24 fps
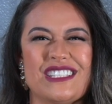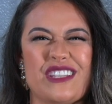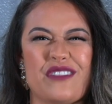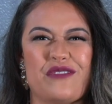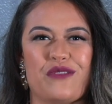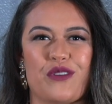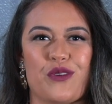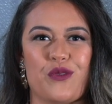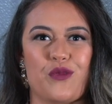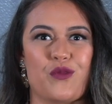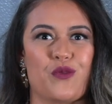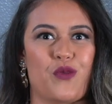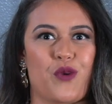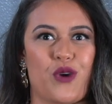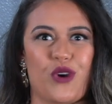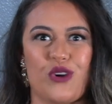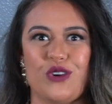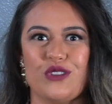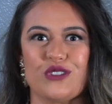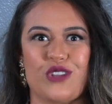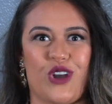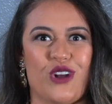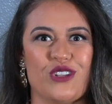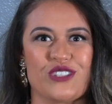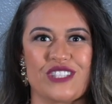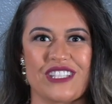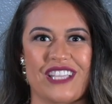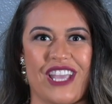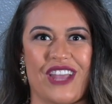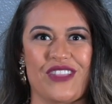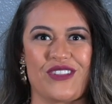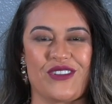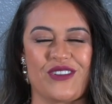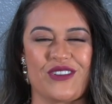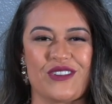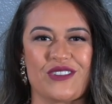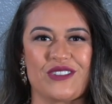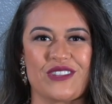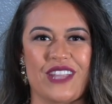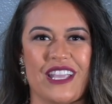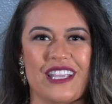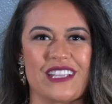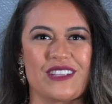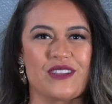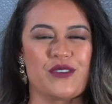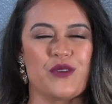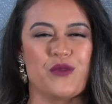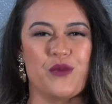a different world altogether.
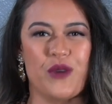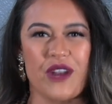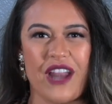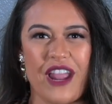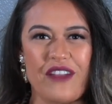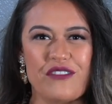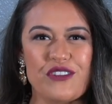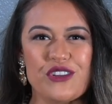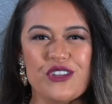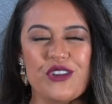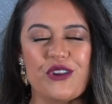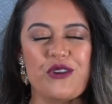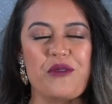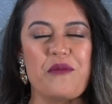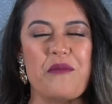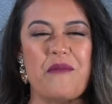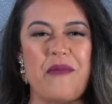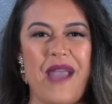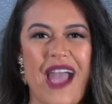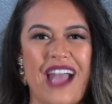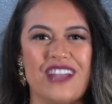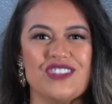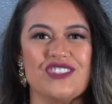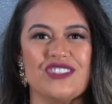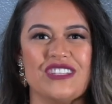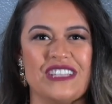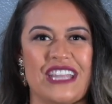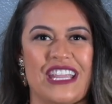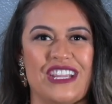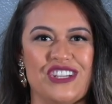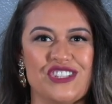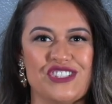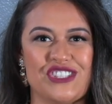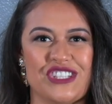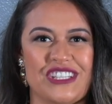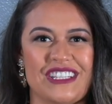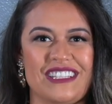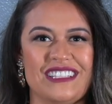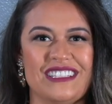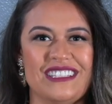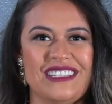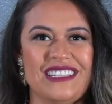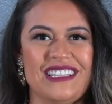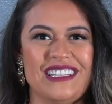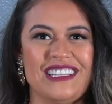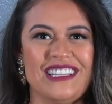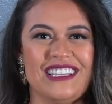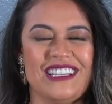Like, whatever your
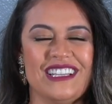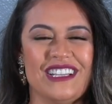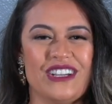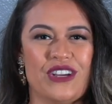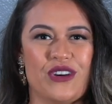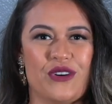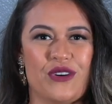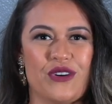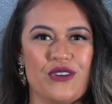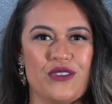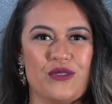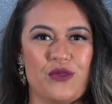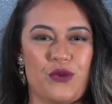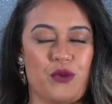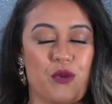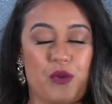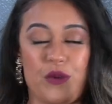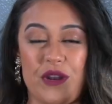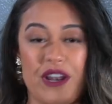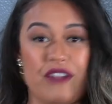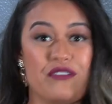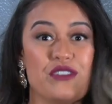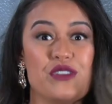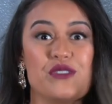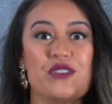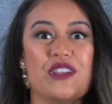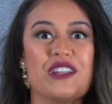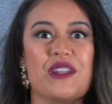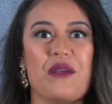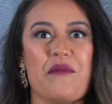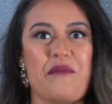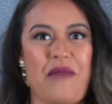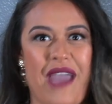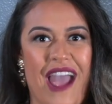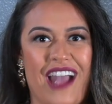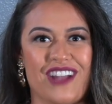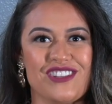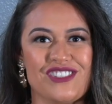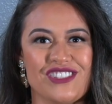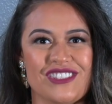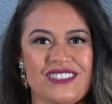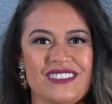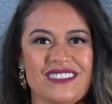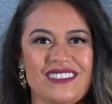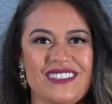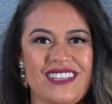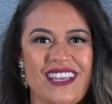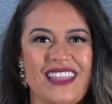imagination, whatever you could
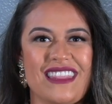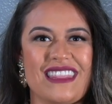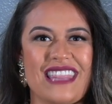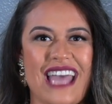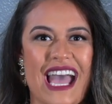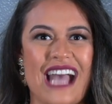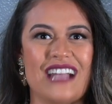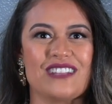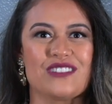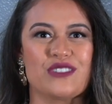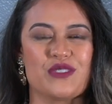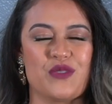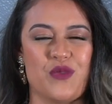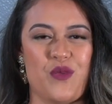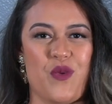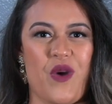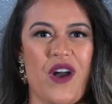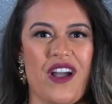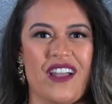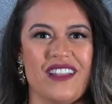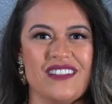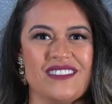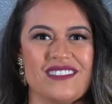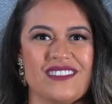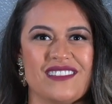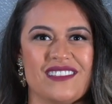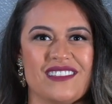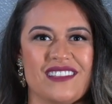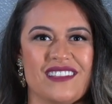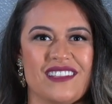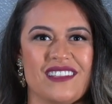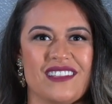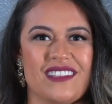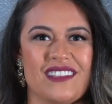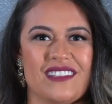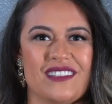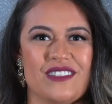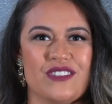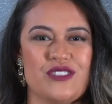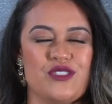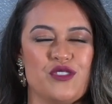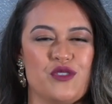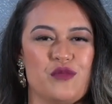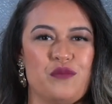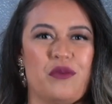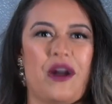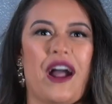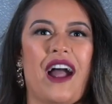imagine, that's what
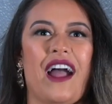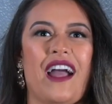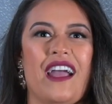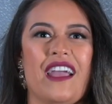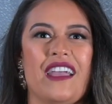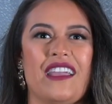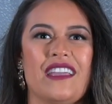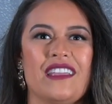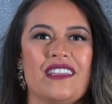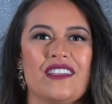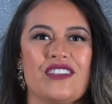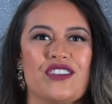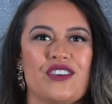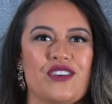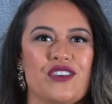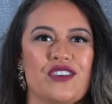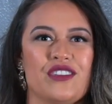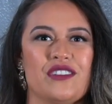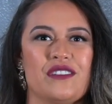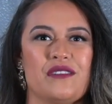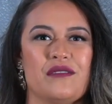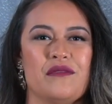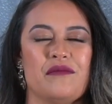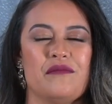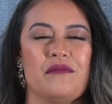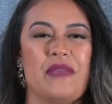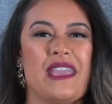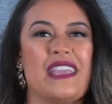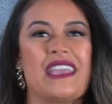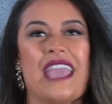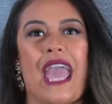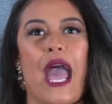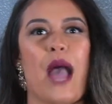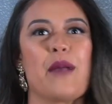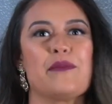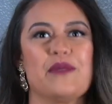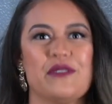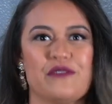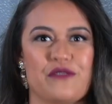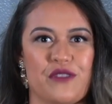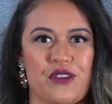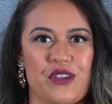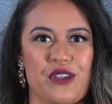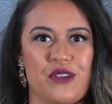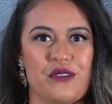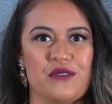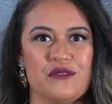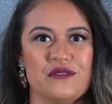Dubai could make happen
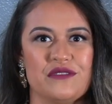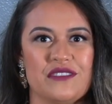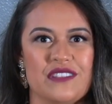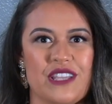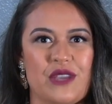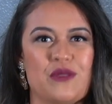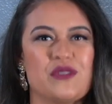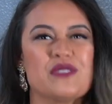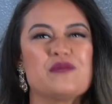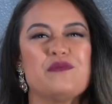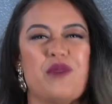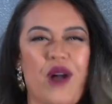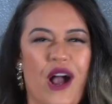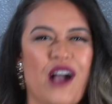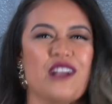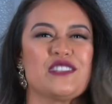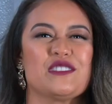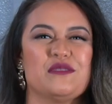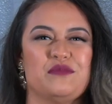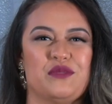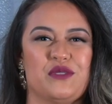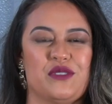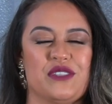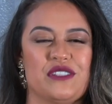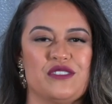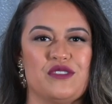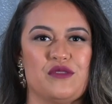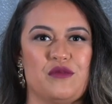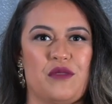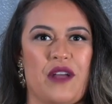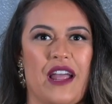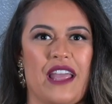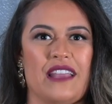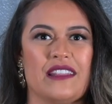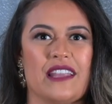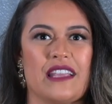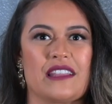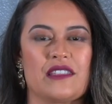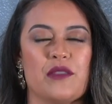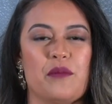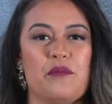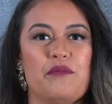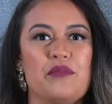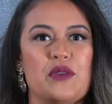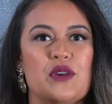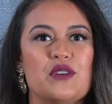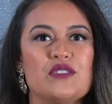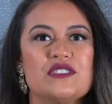for you. It was possible in Dubai. Like, the
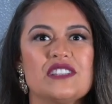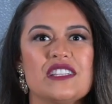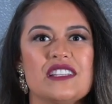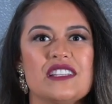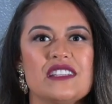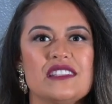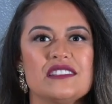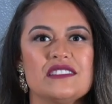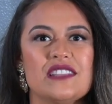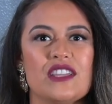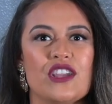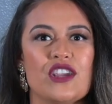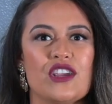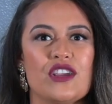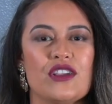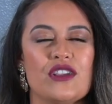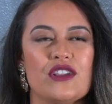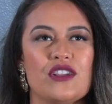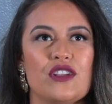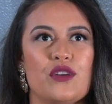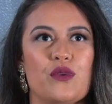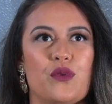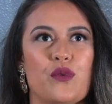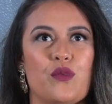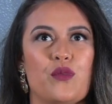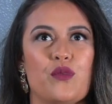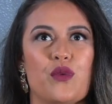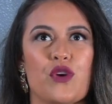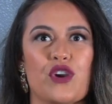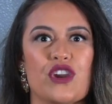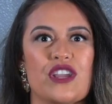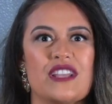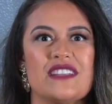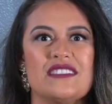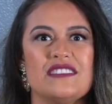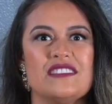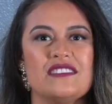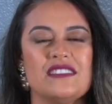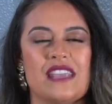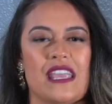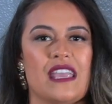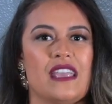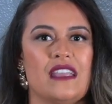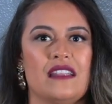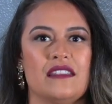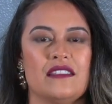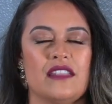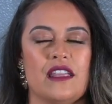buildings there were
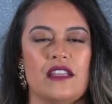insane.